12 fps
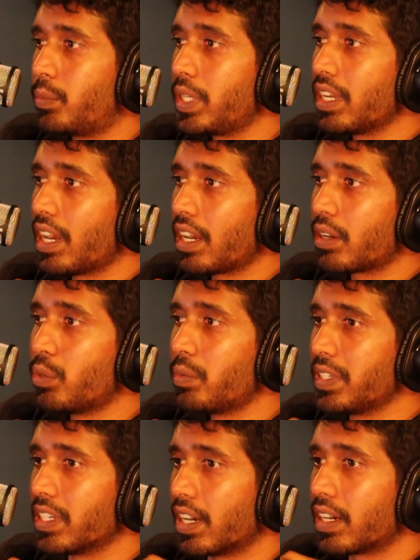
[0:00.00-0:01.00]
we are who
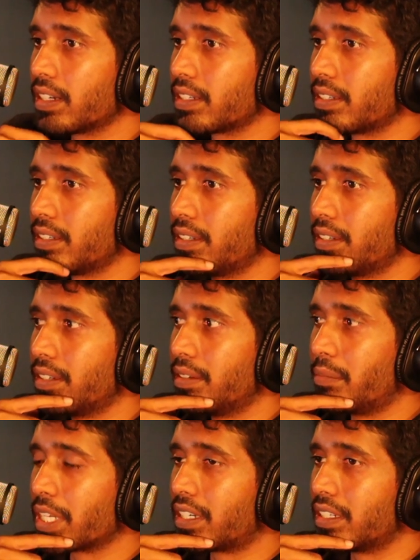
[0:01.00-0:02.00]
we are
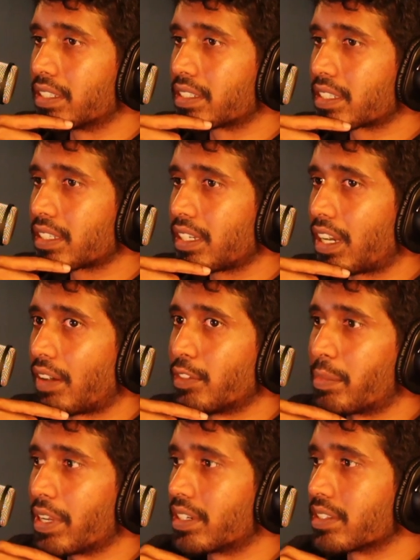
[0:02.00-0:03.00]
because
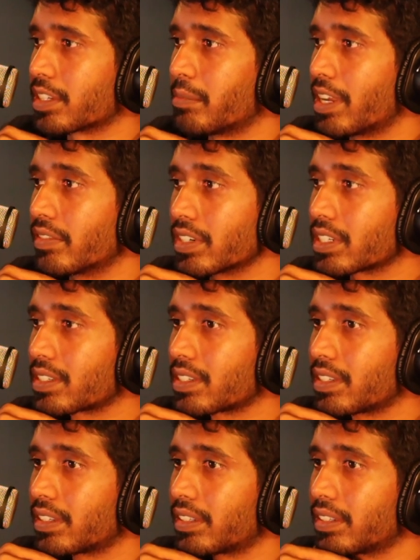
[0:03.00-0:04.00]
our parents are
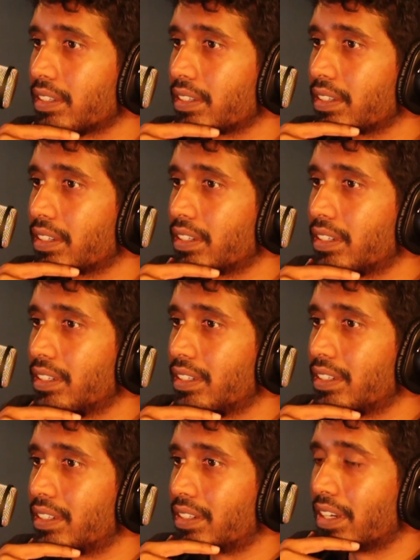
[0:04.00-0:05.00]
mavericks.
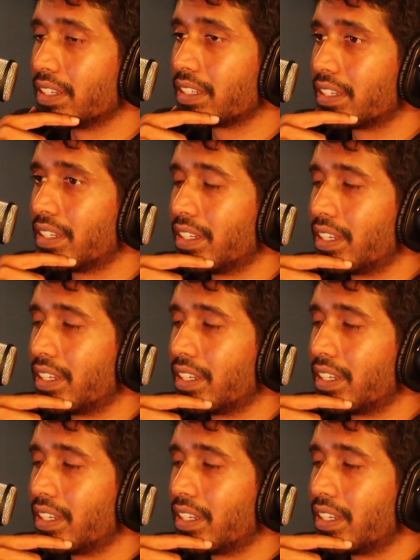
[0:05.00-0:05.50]
Right?